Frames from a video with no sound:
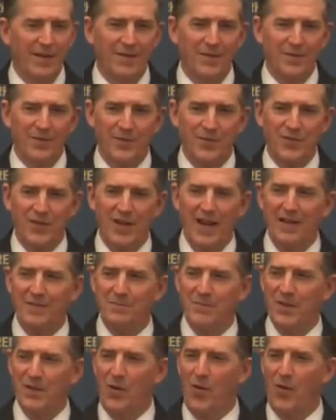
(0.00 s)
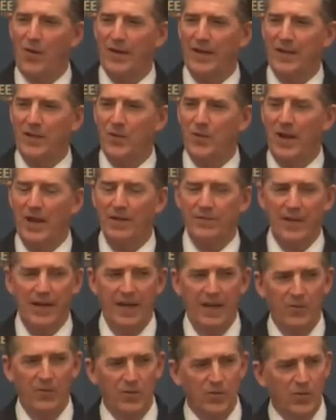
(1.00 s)
slight minority you have
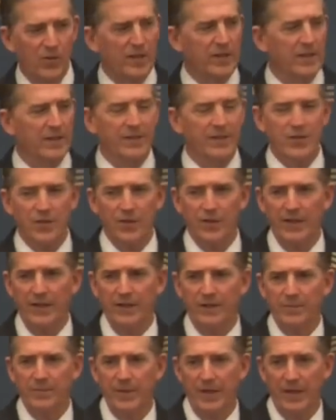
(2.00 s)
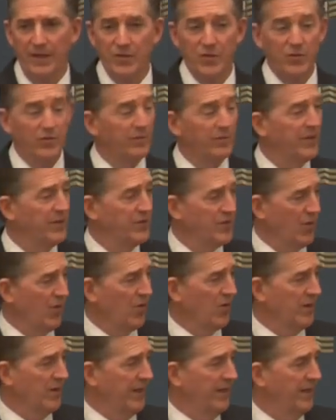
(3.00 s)
now will quickly turn into a
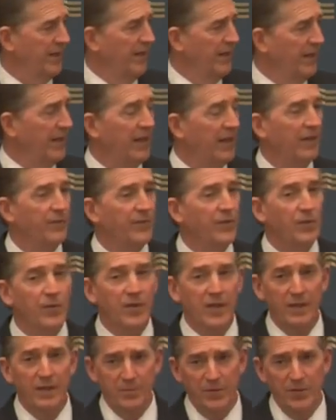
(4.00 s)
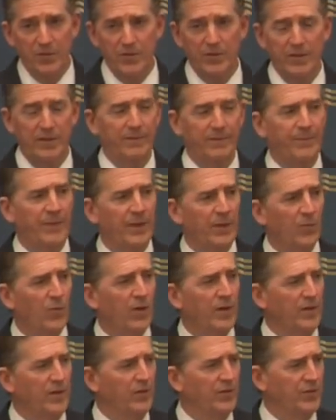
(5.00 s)
majority if you keep doing
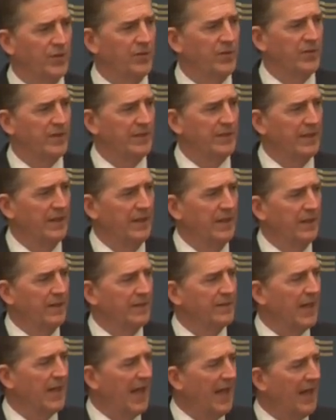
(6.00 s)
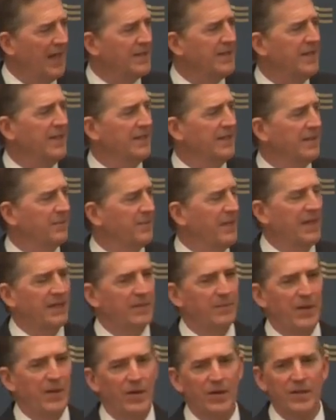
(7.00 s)
what you're doing. The idea that
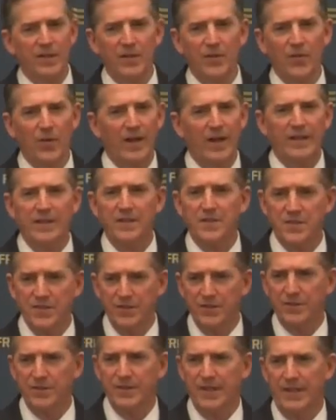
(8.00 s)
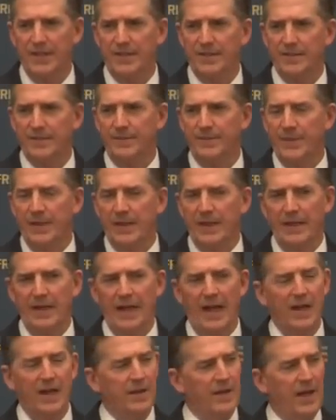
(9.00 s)
made America great is still there. And
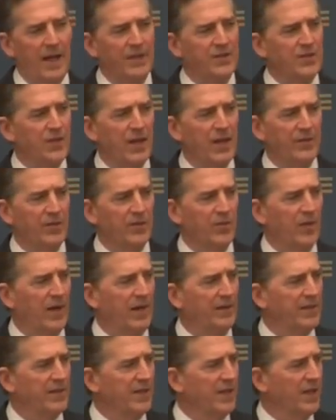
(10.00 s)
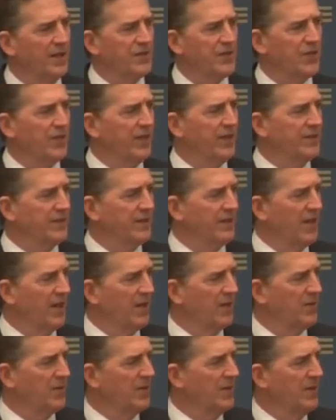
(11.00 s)
I travel around the country to
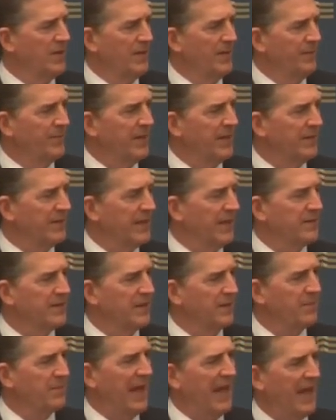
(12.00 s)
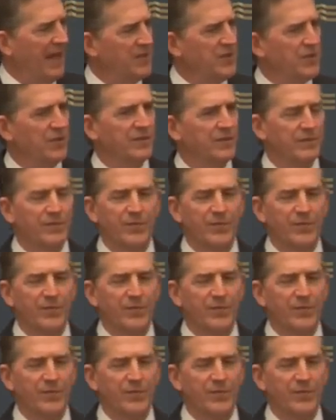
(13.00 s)
know that the passion